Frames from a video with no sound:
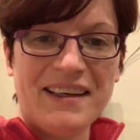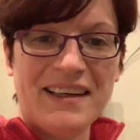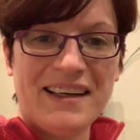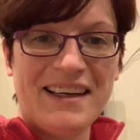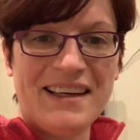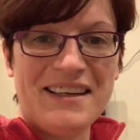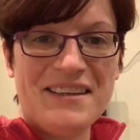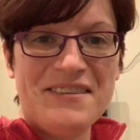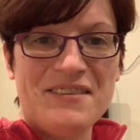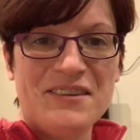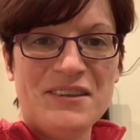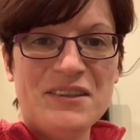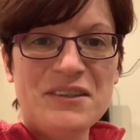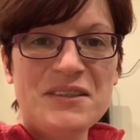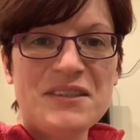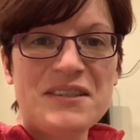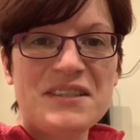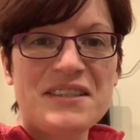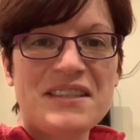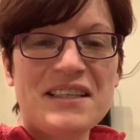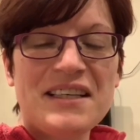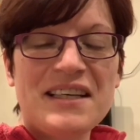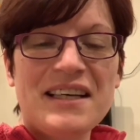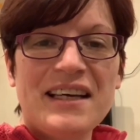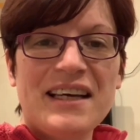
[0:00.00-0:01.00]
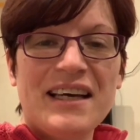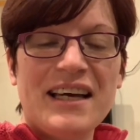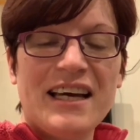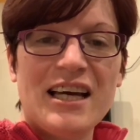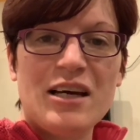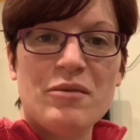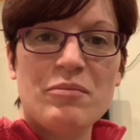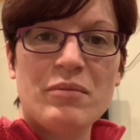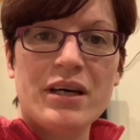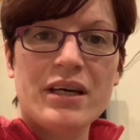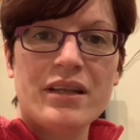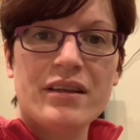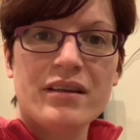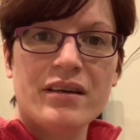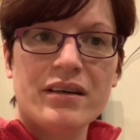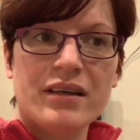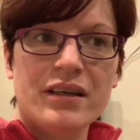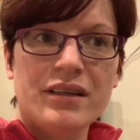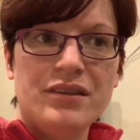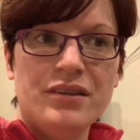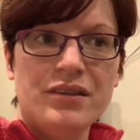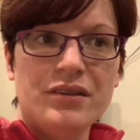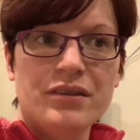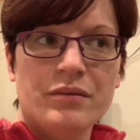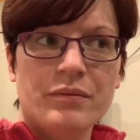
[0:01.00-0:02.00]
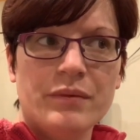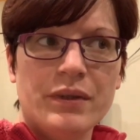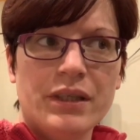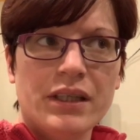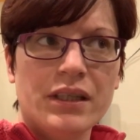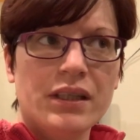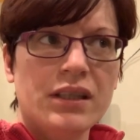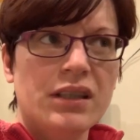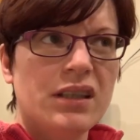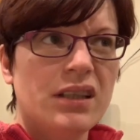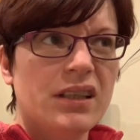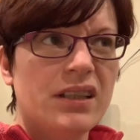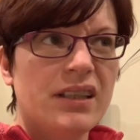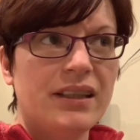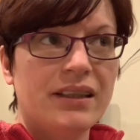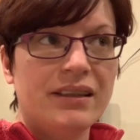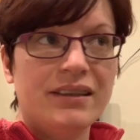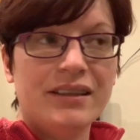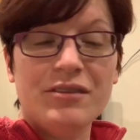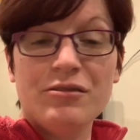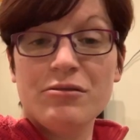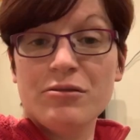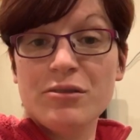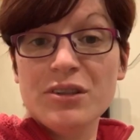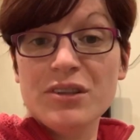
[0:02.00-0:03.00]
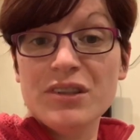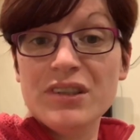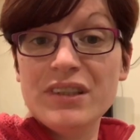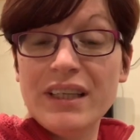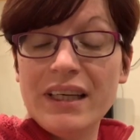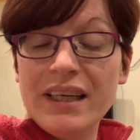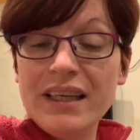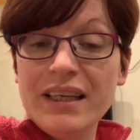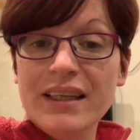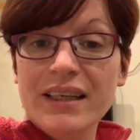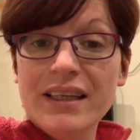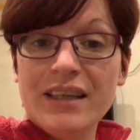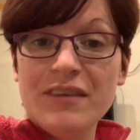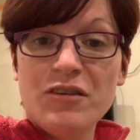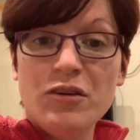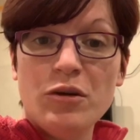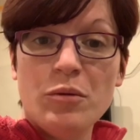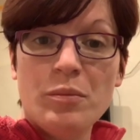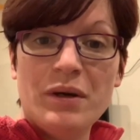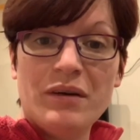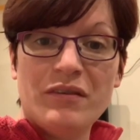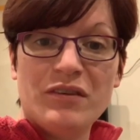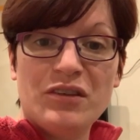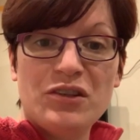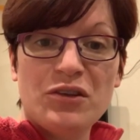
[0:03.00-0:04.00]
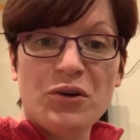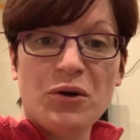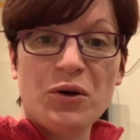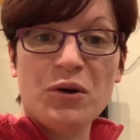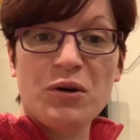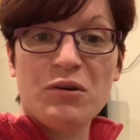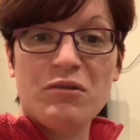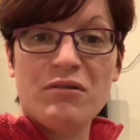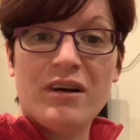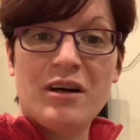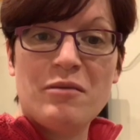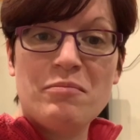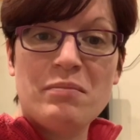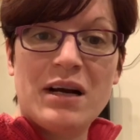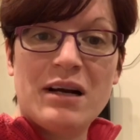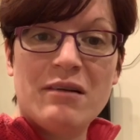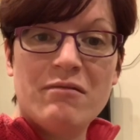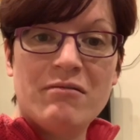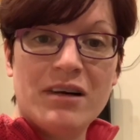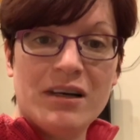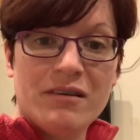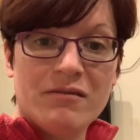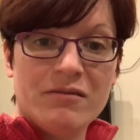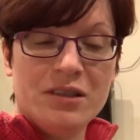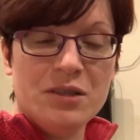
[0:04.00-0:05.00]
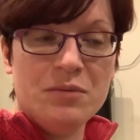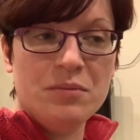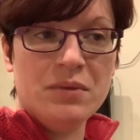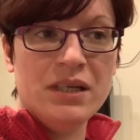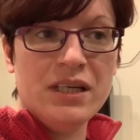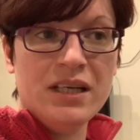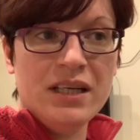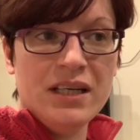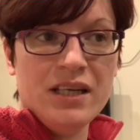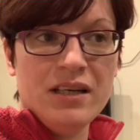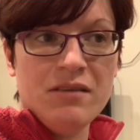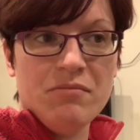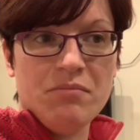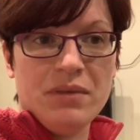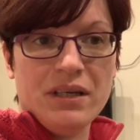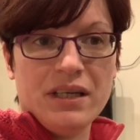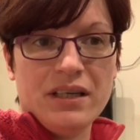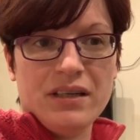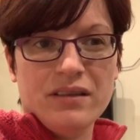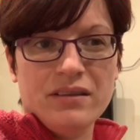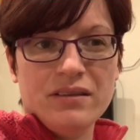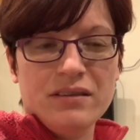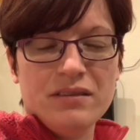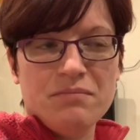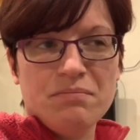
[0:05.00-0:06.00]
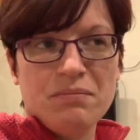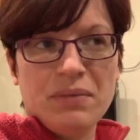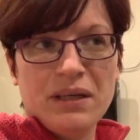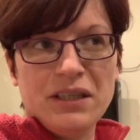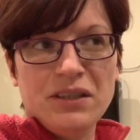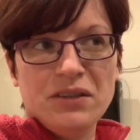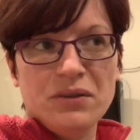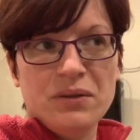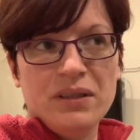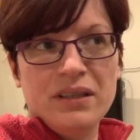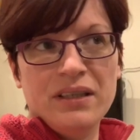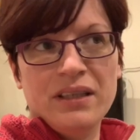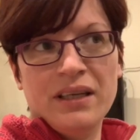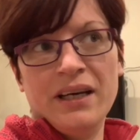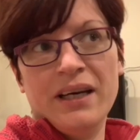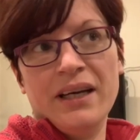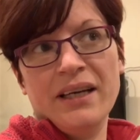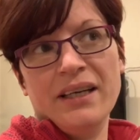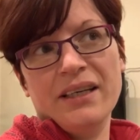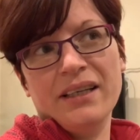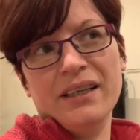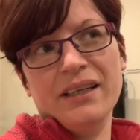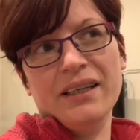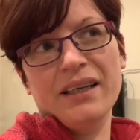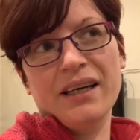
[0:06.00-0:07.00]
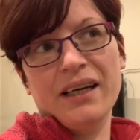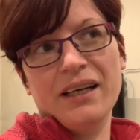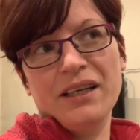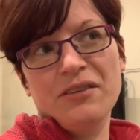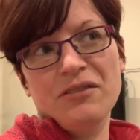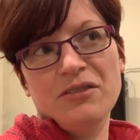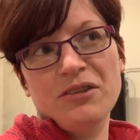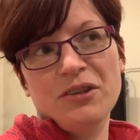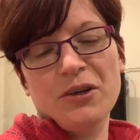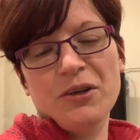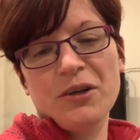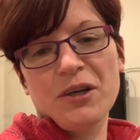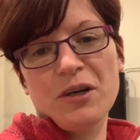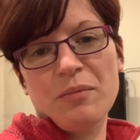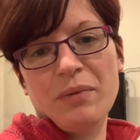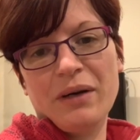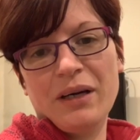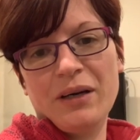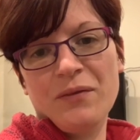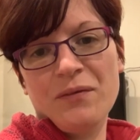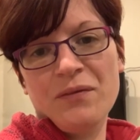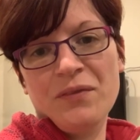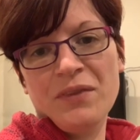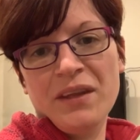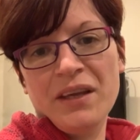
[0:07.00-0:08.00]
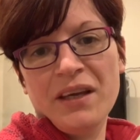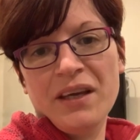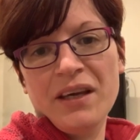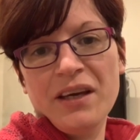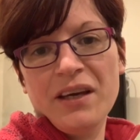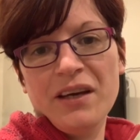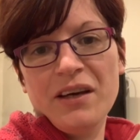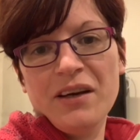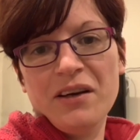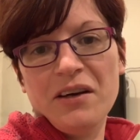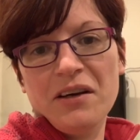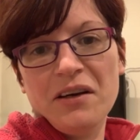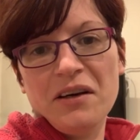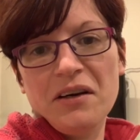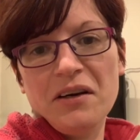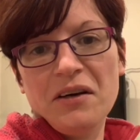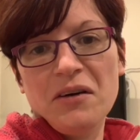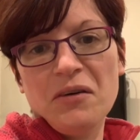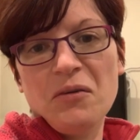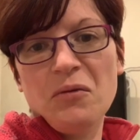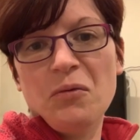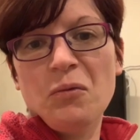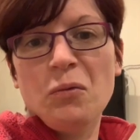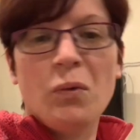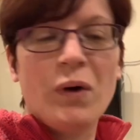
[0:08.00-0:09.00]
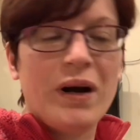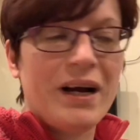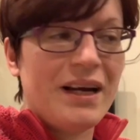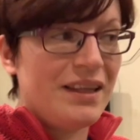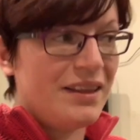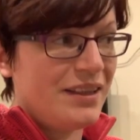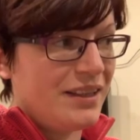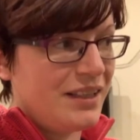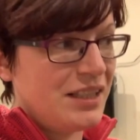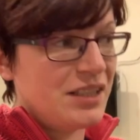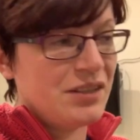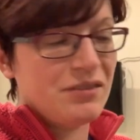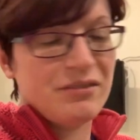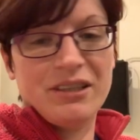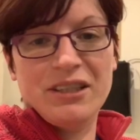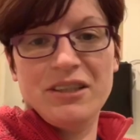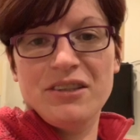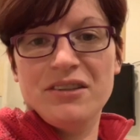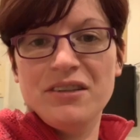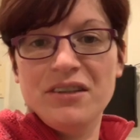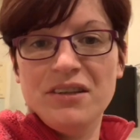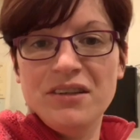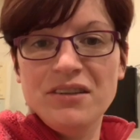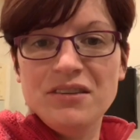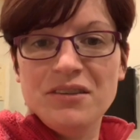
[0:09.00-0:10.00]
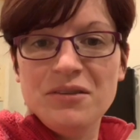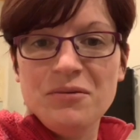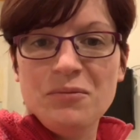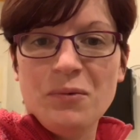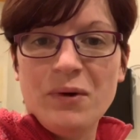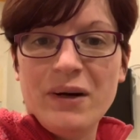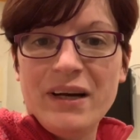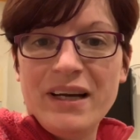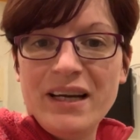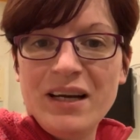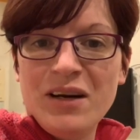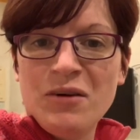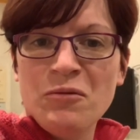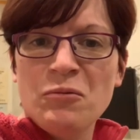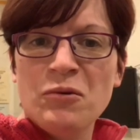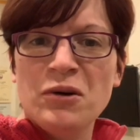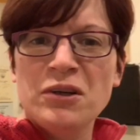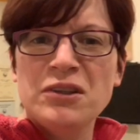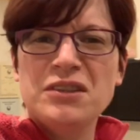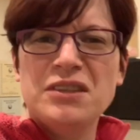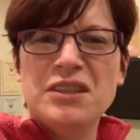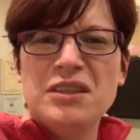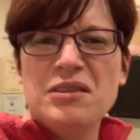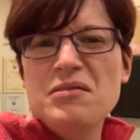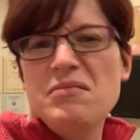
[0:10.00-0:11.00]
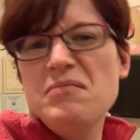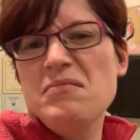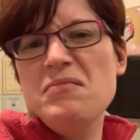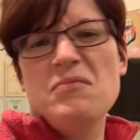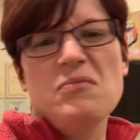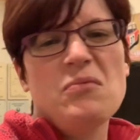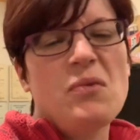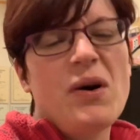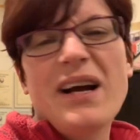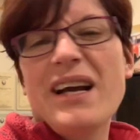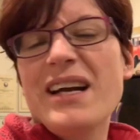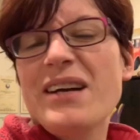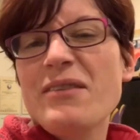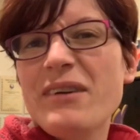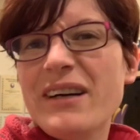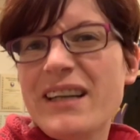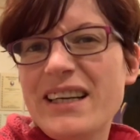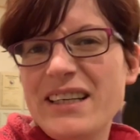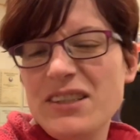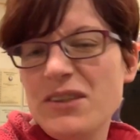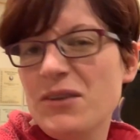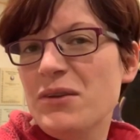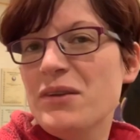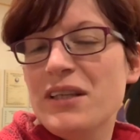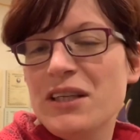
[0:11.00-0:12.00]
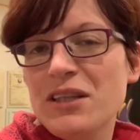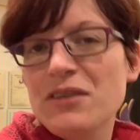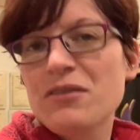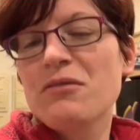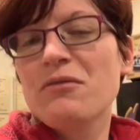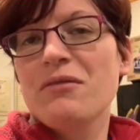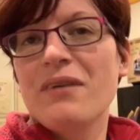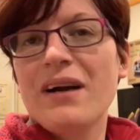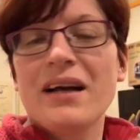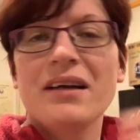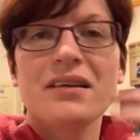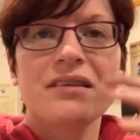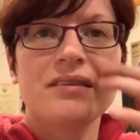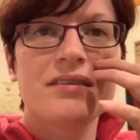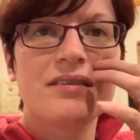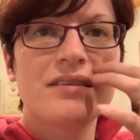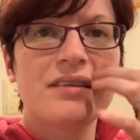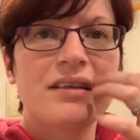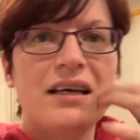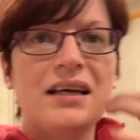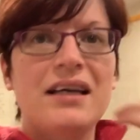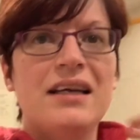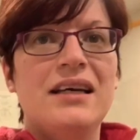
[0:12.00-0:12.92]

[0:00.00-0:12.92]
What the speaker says: Hi folks, I thought I'd do something a little different today and give you a bit of a tour around my rat room, because by doing that I can kind of talk about why things are in a certain way and why I do things for rats,